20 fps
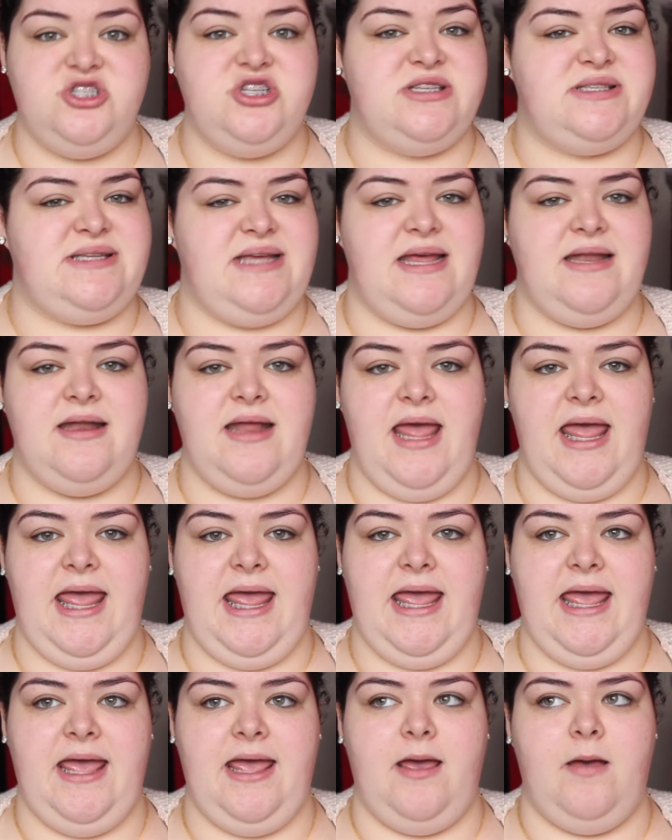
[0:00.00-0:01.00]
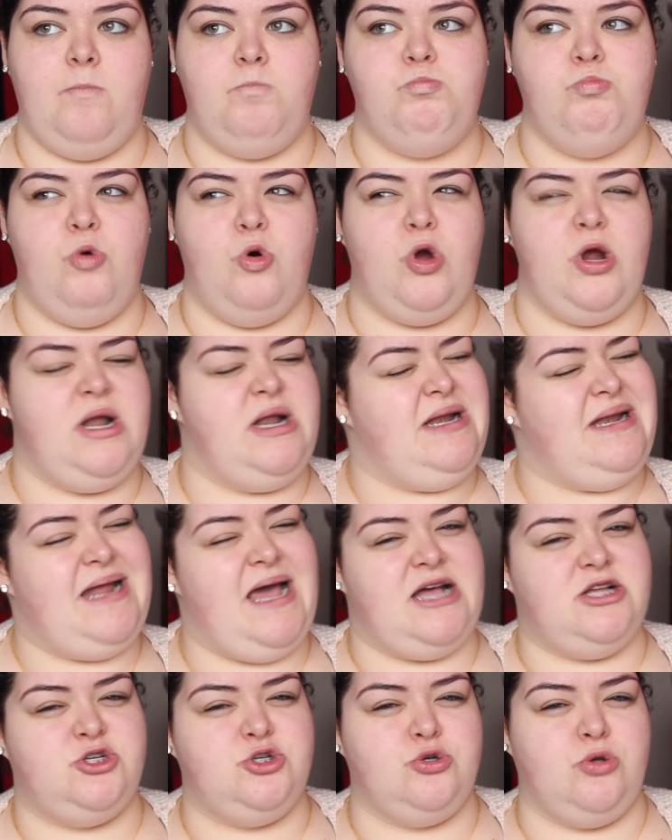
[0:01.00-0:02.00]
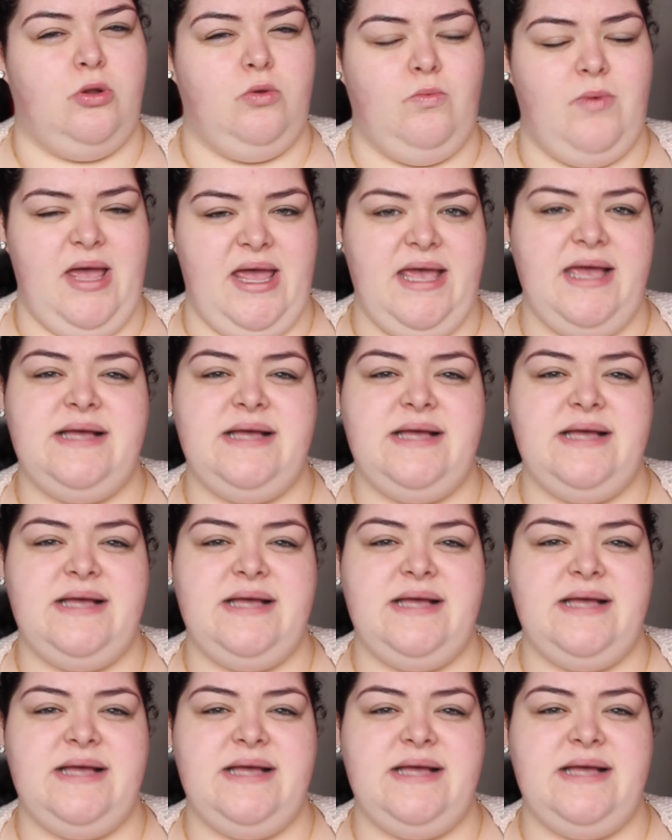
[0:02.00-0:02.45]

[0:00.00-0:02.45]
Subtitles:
just in a more natural way.